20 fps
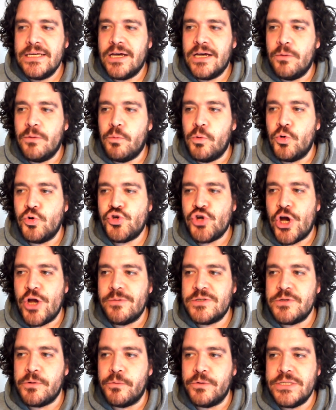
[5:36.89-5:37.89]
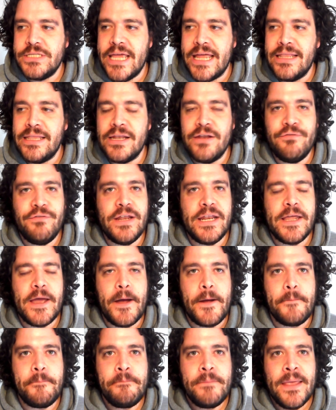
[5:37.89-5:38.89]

a wardrobe towards the end of the video,